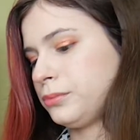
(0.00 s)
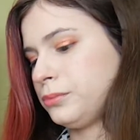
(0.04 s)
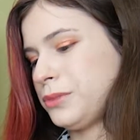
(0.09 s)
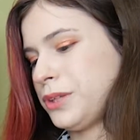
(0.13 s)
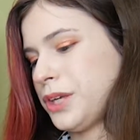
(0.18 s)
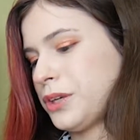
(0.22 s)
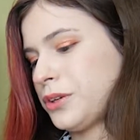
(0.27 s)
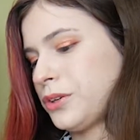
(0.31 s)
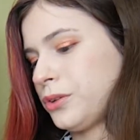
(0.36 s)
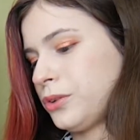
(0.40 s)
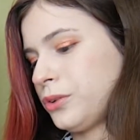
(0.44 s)

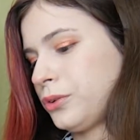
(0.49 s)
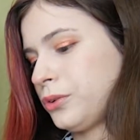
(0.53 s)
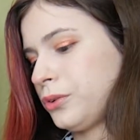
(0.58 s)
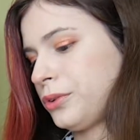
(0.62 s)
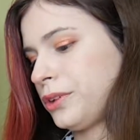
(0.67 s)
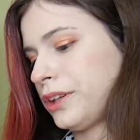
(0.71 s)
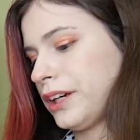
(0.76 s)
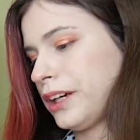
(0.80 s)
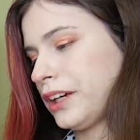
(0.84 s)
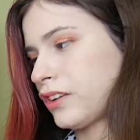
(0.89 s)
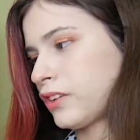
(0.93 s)

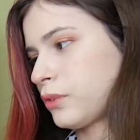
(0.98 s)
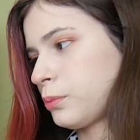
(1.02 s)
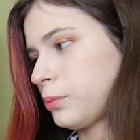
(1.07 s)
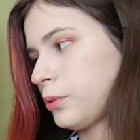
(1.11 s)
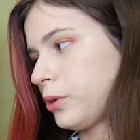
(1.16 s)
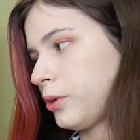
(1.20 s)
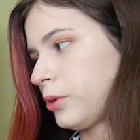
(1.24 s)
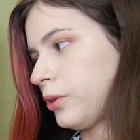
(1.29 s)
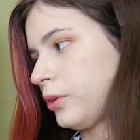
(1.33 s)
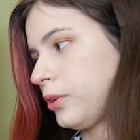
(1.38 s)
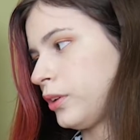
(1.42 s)
Miku
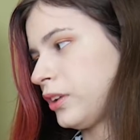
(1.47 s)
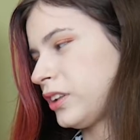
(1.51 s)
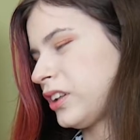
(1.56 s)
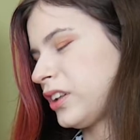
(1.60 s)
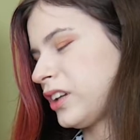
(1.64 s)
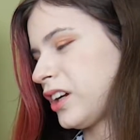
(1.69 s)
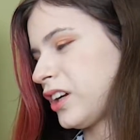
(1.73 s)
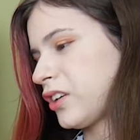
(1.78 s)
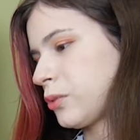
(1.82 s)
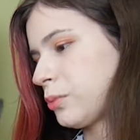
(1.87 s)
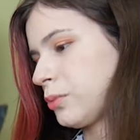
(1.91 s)
Expo,
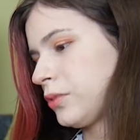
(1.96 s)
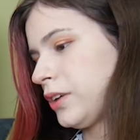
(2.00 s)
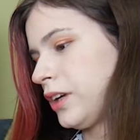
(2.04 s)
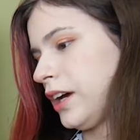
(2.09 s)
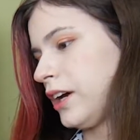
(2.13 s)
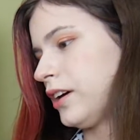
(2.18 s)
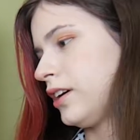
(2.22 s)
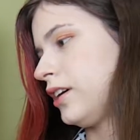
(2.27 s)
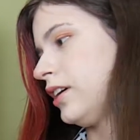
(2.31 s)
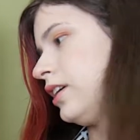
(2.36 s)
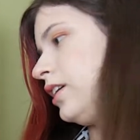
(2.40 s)
not Expo,
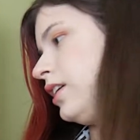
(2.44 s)
yeah.